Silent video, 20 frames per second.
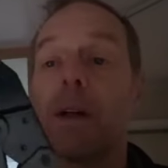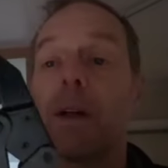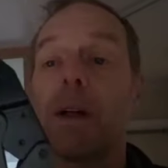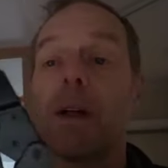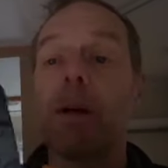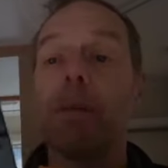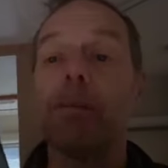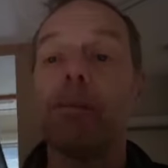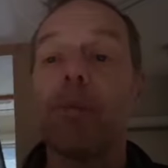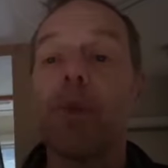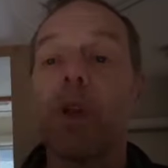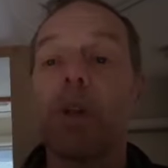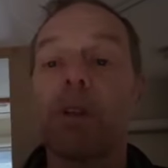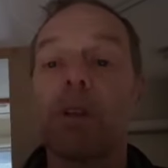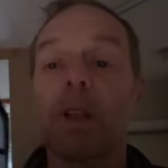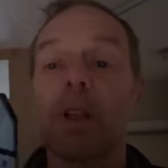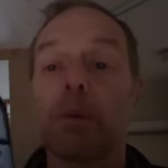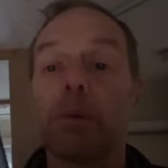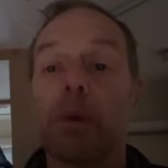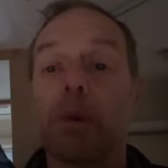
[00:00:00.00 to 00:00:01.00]

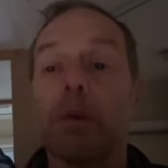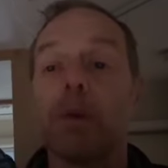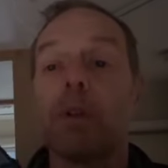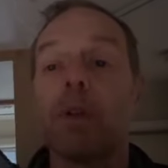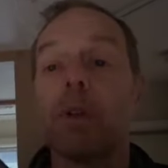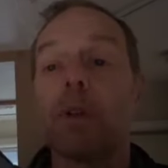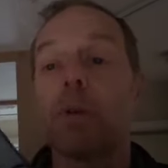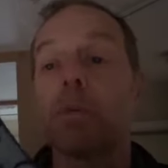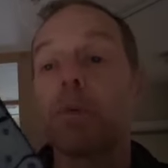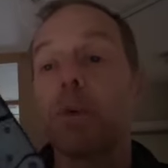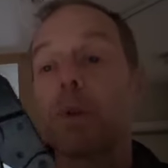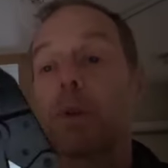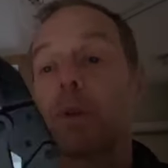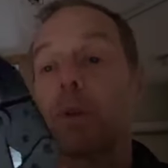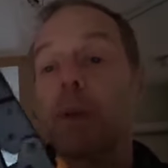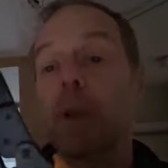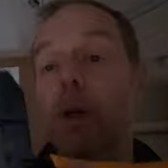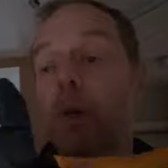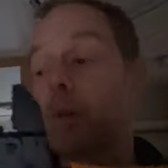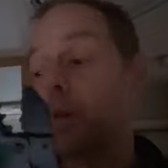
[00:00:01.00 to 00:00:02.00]
So that's what I do. Put
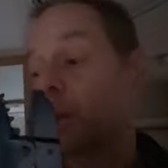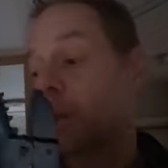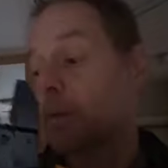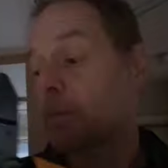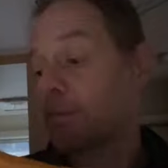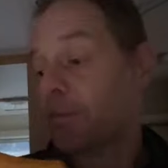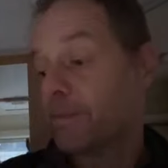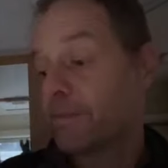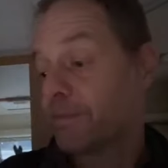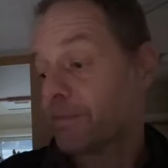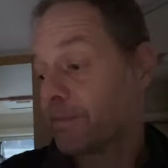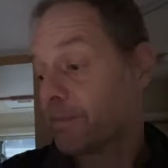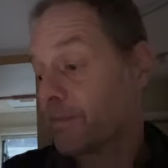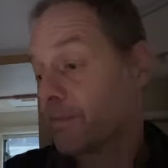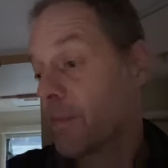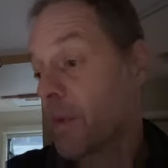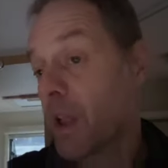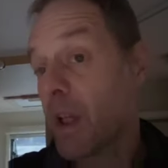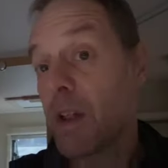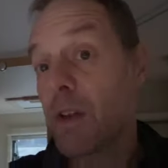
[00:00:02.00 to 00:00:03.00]
some of those on
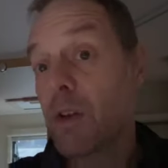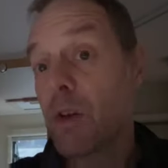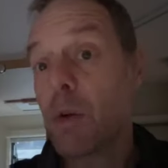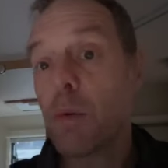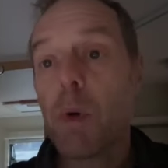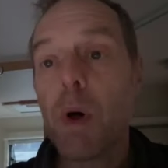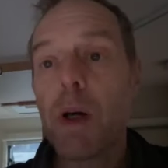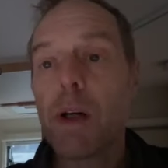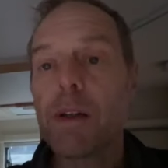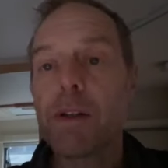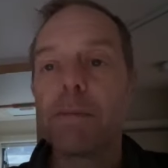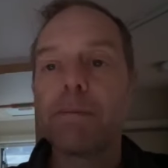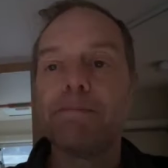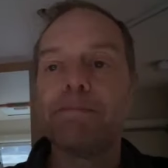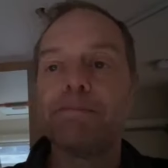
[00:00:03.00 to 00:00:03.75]
the ends of the wires.